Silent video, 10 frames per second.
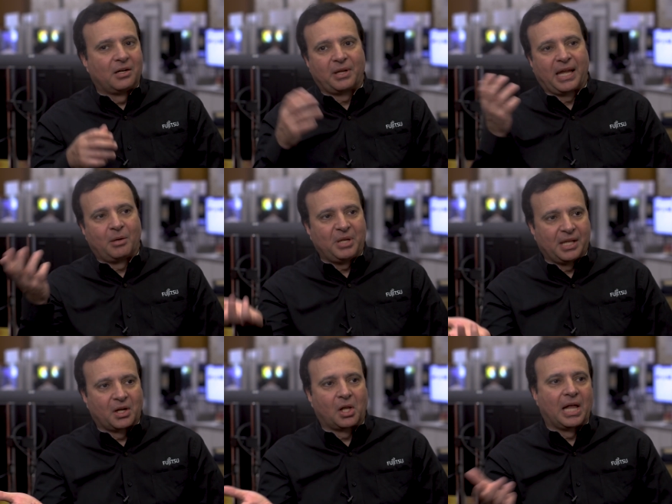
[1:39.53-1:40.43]
You know, can it
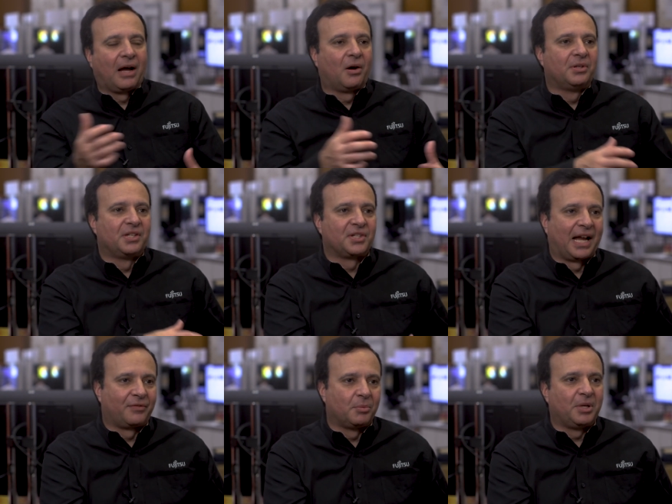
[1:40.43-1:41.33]
be in the cloud? Does
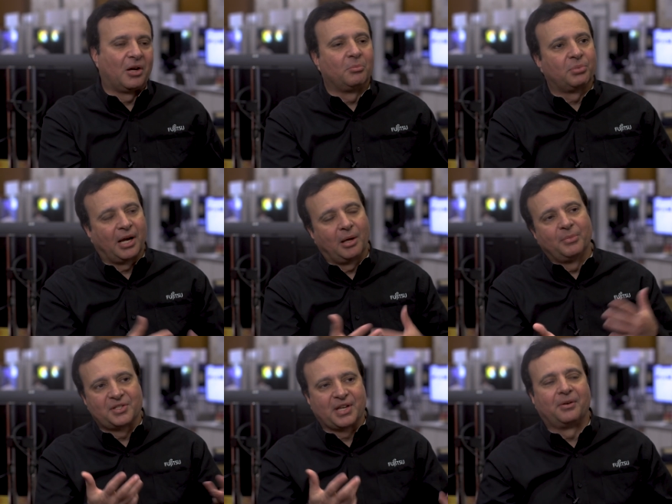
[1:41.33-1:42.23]
it have to be
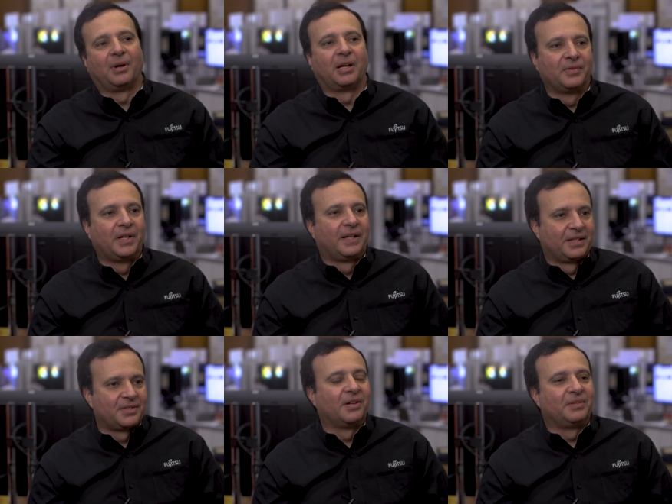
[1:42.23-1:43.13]
on-prem, et cetera?
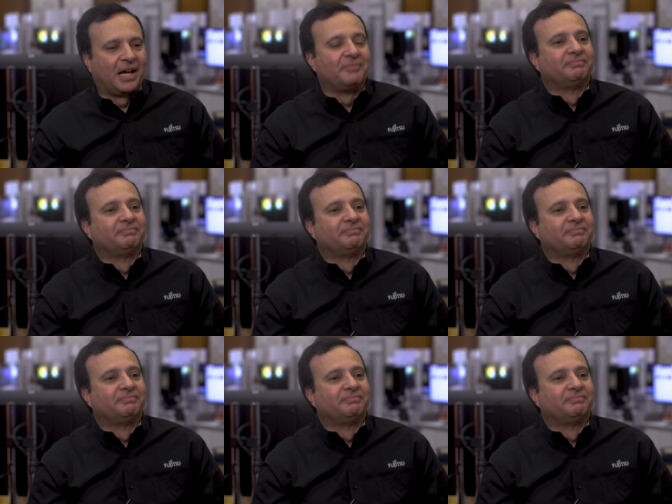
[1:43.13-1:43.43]
So, yeah.